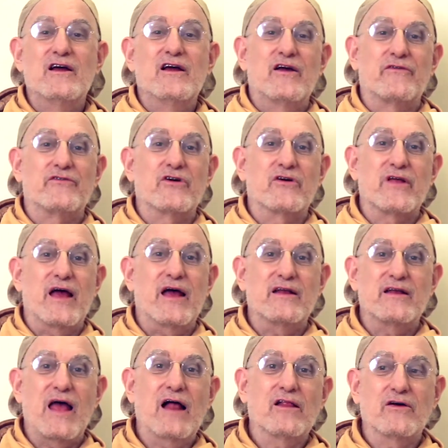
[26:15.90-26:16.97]
if you're the
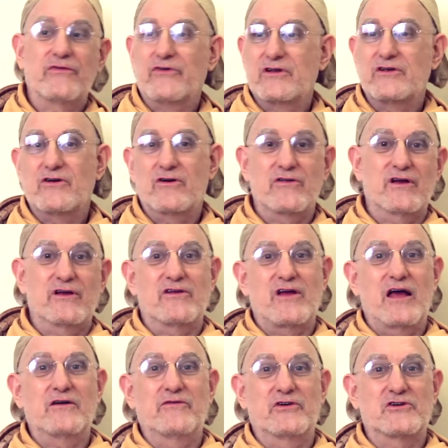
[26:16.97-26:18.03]
head elephant, you're the
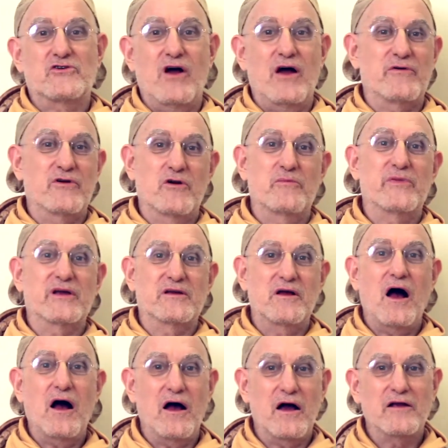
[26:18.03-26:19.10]
head of a tribe, you're a big
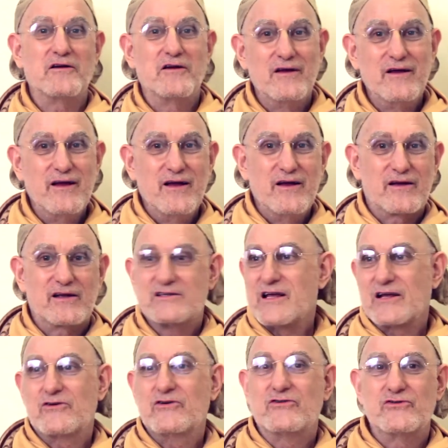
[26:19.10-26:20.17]
guy, because
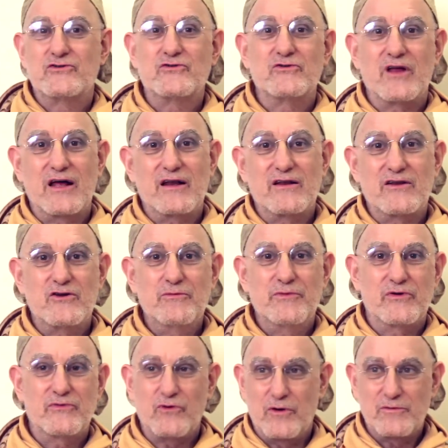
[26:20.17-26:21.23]
they couldn't do that in
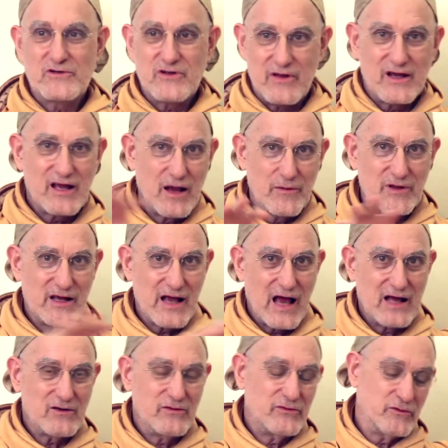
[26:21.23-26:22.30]
human form, so they came in the
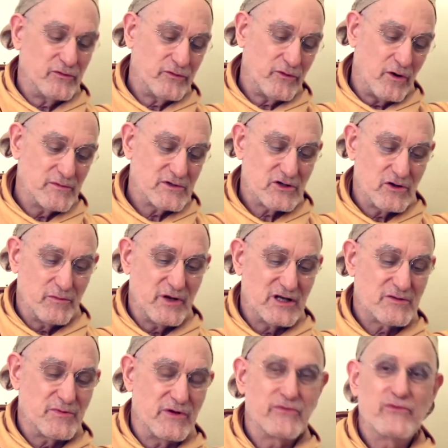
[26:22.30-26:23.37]
animal form. So it
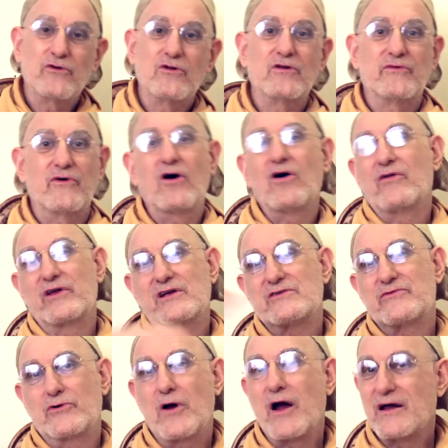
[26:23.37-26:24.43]
must be full of all these
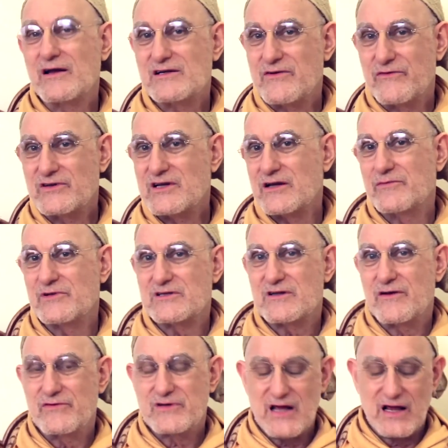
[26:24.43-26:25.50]
varieties of demons
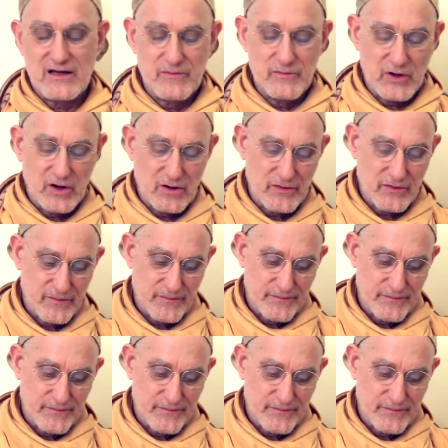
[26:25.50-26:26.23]
that have taken birth.